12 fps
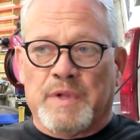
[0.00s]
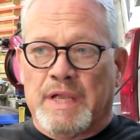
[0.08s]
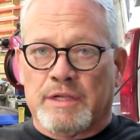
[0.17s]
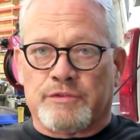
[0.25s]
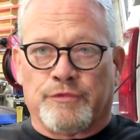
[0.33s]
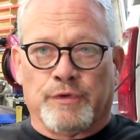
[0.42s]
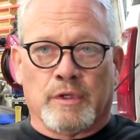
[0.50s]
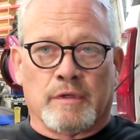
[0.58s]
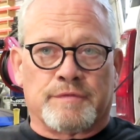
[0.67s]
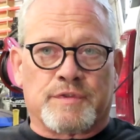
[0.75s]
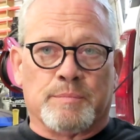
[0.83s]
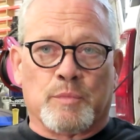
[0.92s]
It's full
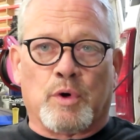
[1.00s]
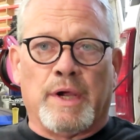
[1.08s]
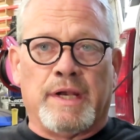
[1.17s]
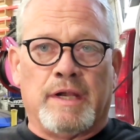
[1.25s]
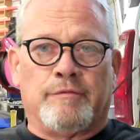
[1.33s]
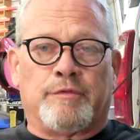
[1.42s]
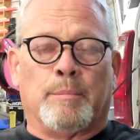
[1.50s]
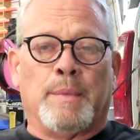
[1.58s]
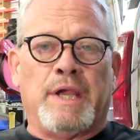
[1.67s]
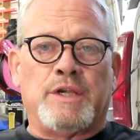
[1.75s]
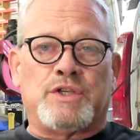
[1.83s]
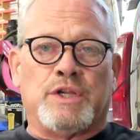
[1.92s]
of some great
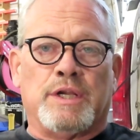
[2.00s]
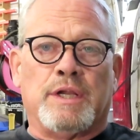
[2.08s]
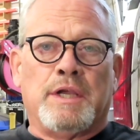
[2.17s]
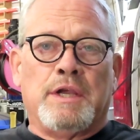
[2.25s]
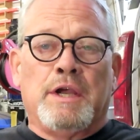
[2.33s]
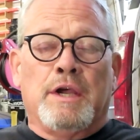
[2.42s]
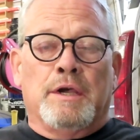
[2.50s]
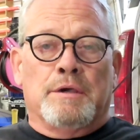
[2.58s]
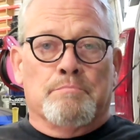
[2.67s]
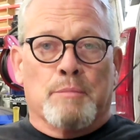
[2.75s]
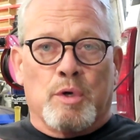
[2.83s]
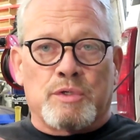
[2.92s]
information.
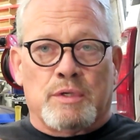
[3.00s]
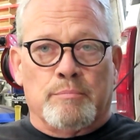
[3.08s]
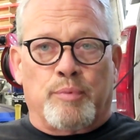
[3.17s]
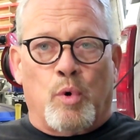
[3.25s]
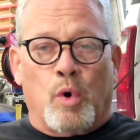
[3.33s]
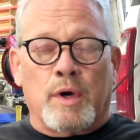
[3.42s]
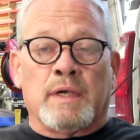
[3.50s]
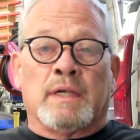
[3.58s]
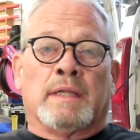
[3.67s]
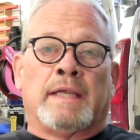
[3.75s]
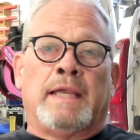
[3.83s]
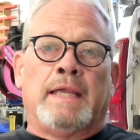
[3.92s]
Most
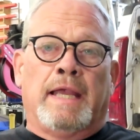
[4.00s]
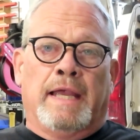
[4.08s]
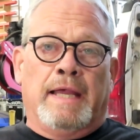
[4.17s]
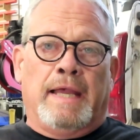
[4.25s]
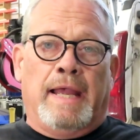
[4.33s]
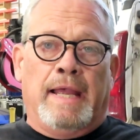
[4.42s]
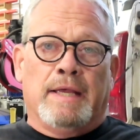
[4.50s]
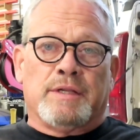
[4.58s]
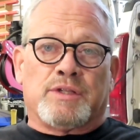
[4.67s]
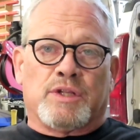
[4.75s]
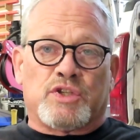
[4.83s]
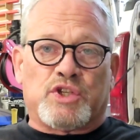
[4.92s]
importantly, it
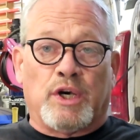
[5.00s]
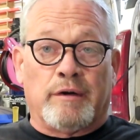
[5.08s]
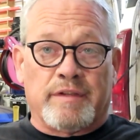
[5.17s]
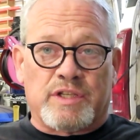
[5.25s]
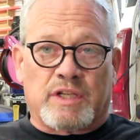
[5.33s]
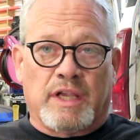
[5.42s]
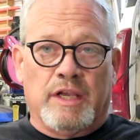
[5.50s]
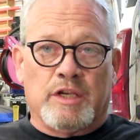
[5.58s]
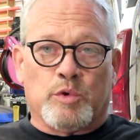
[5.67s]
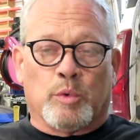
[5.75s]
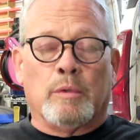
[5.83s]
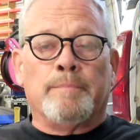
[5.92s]
has the service
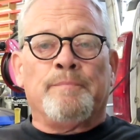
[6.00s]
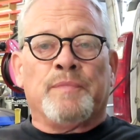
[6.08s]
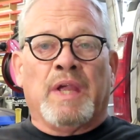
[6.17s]
schedule,